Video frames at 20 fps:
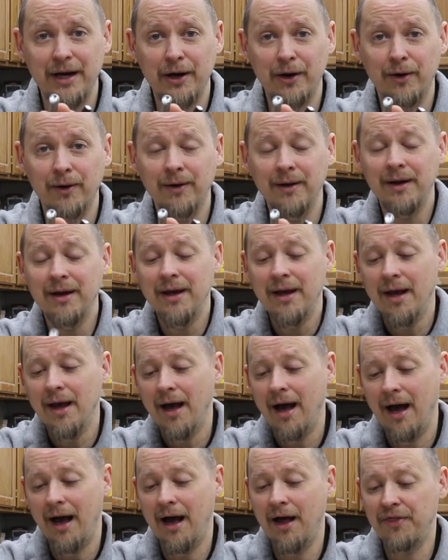here,
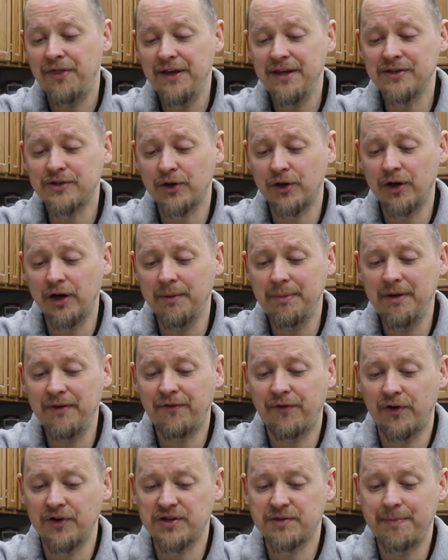uh, these are going to be
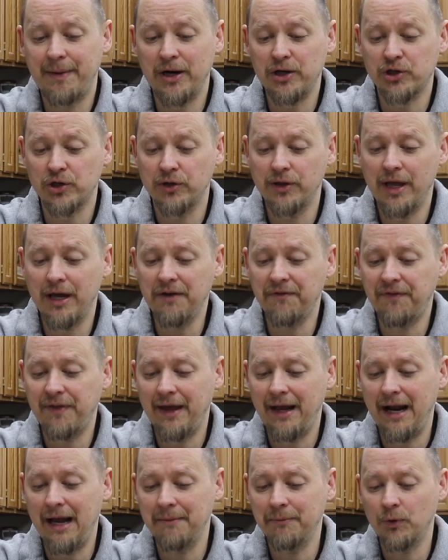for a special knife
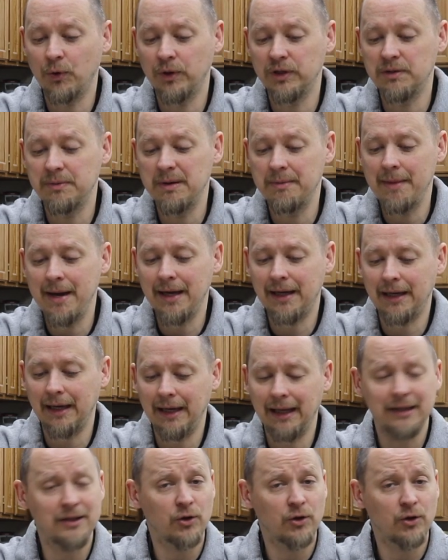that I'm going to be making.